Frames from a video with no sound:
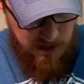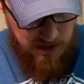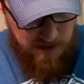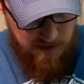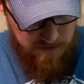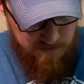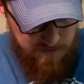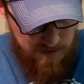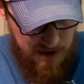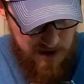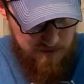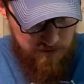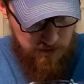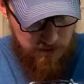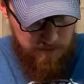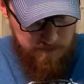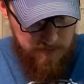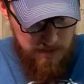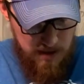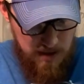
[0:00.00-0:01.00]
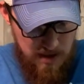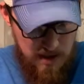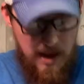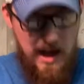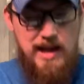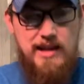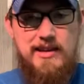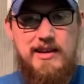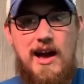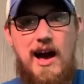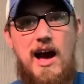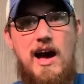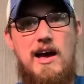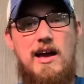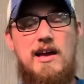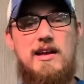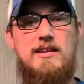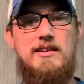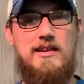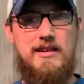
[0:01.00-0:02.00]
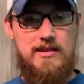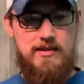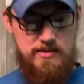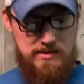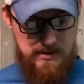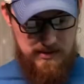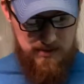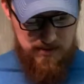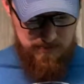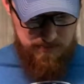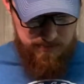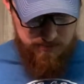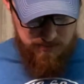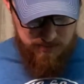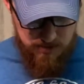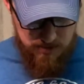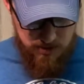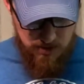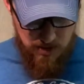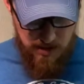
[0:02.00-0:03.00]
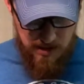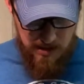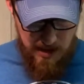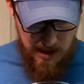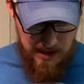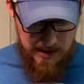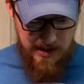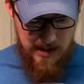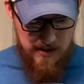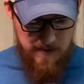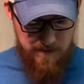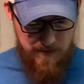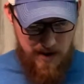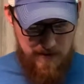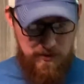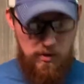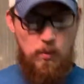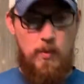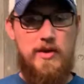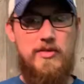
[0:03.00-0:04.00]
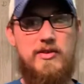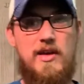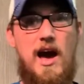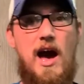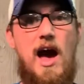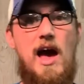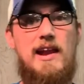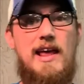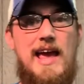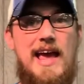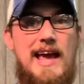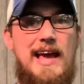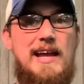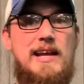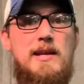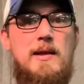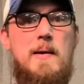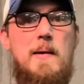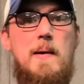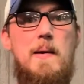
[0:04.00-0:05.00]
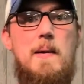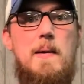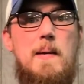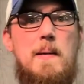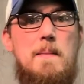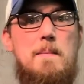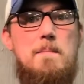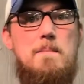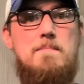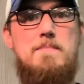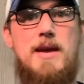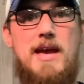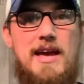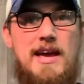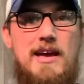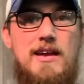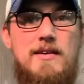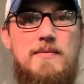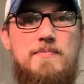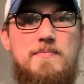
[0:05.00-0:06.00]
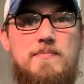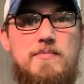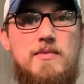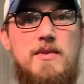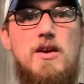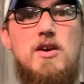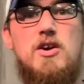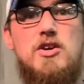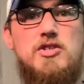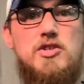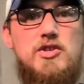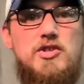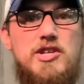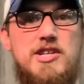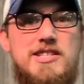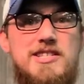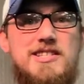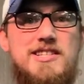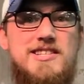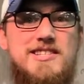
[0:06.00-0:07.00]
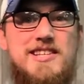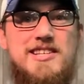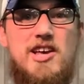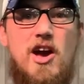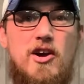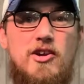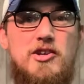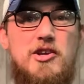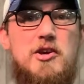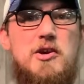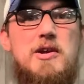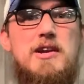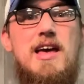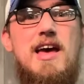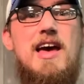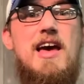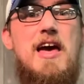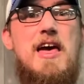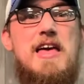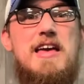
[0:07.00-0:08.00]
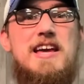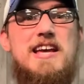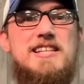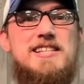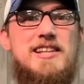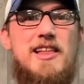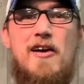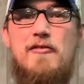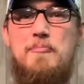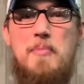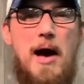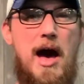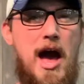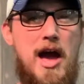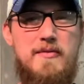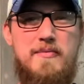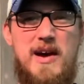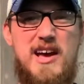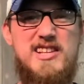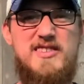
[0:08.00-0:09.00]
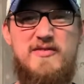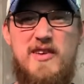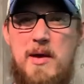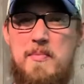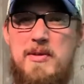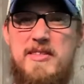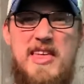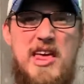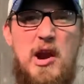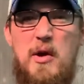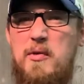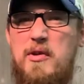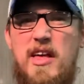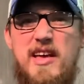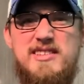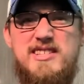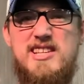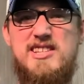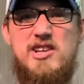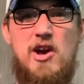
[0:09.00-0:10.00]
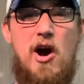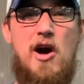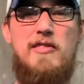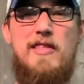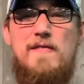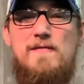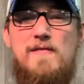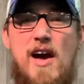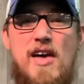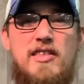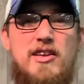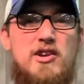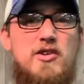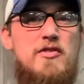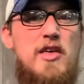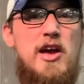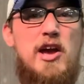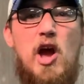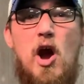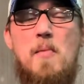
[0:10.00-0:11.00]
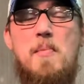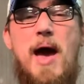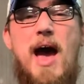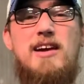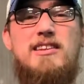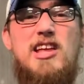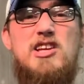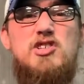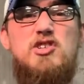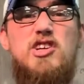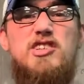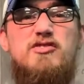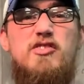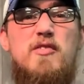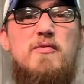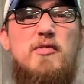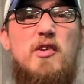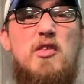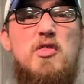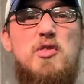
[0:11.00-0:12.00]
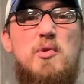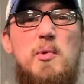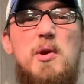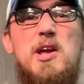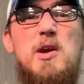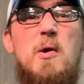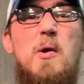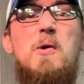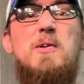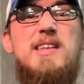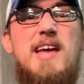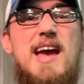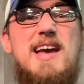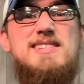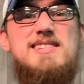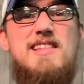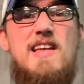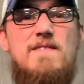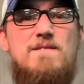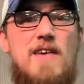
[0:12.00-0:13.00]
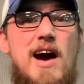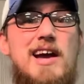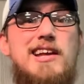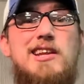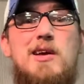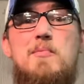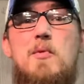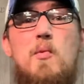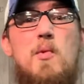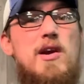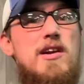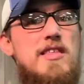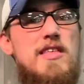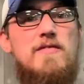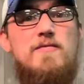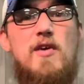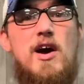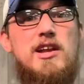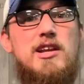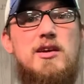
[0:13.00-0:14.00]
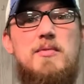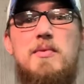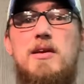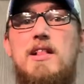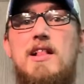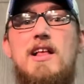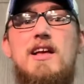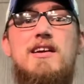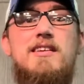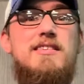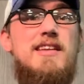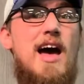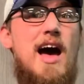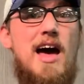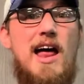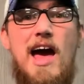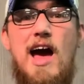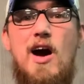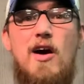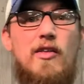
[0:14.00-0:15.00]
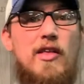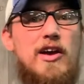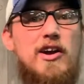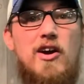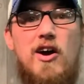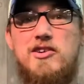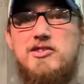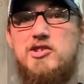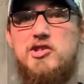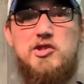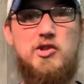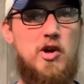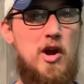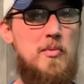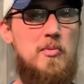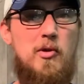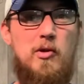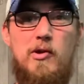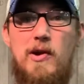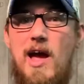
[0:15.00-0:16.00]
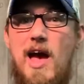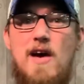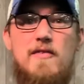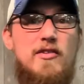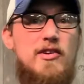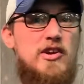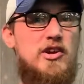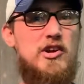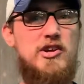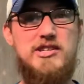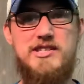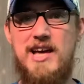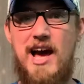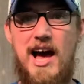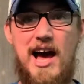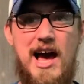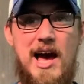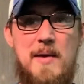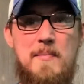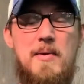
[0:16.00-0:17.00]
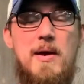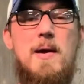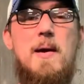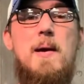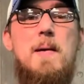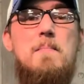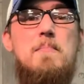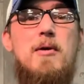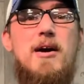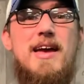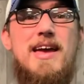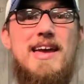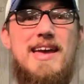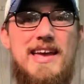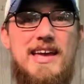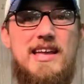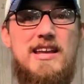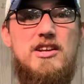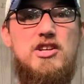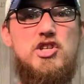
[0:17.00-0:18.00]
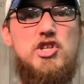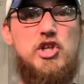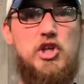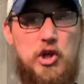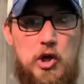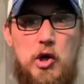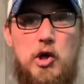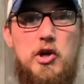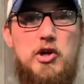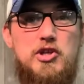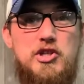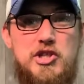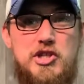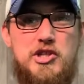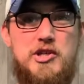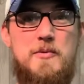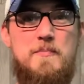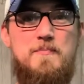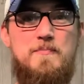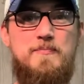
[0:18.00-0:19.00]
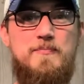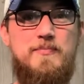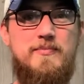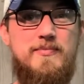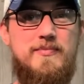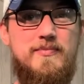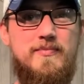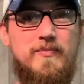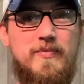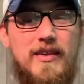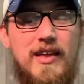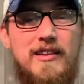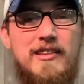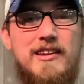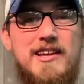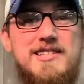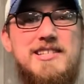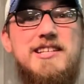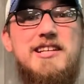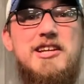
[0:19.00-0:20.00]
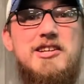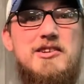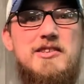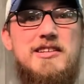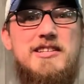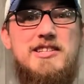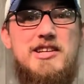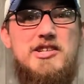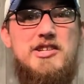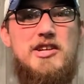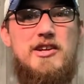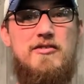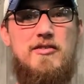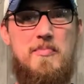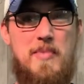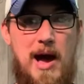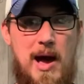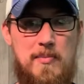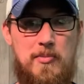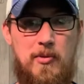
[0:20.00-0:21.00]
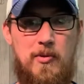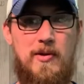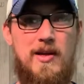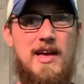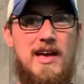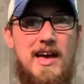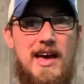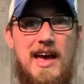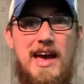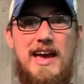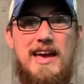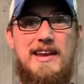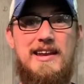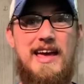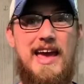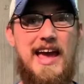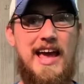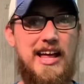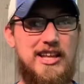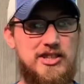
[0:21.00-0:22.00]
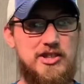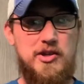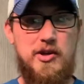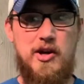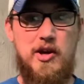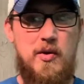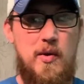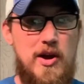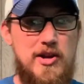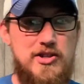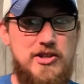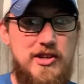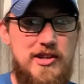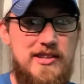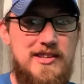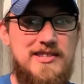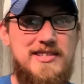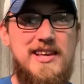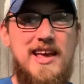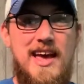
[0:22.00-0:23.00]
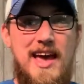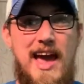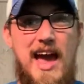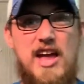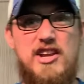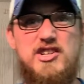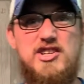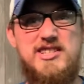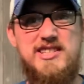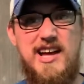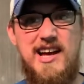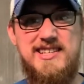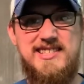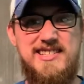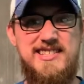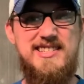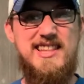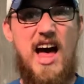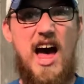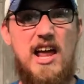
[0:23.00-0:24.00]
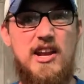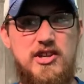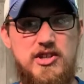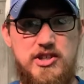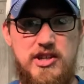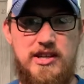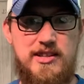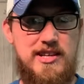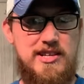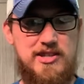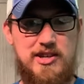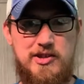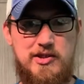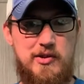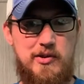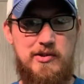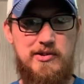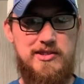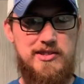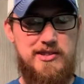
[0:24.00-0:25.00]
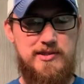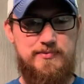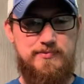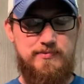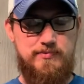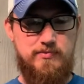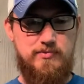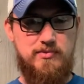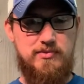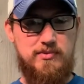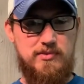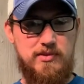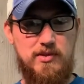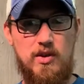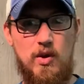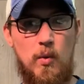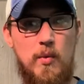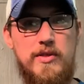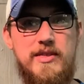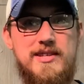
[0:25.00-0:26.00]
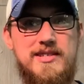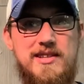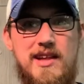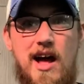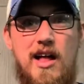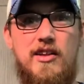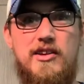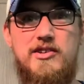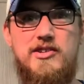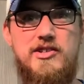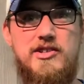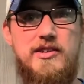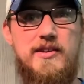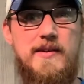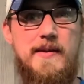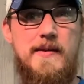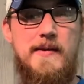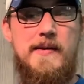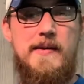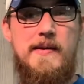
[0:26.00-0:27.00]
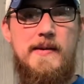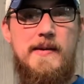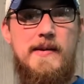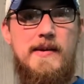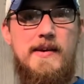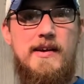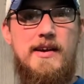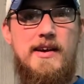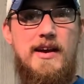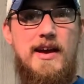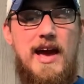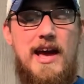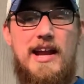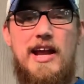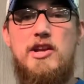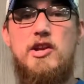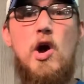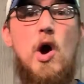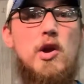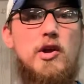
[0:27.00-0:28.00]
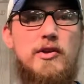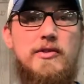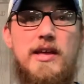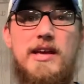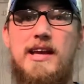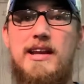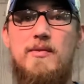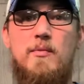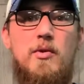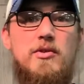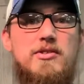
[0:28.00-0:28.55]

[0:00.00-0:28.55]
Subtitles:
and in favor and God and so and in favor with God and man. So Jesus is a young dude. He gets left behind by his family. They don't realize he's gone. They finally do. They go back. They search for him for 3 whole days and they find him. And where do they find him? Not out like causing trouble or having a good time, but in church, listening to the teaching of the Bible and answering questions and just astonishing these adults with his knowledge. And I know you're thinking,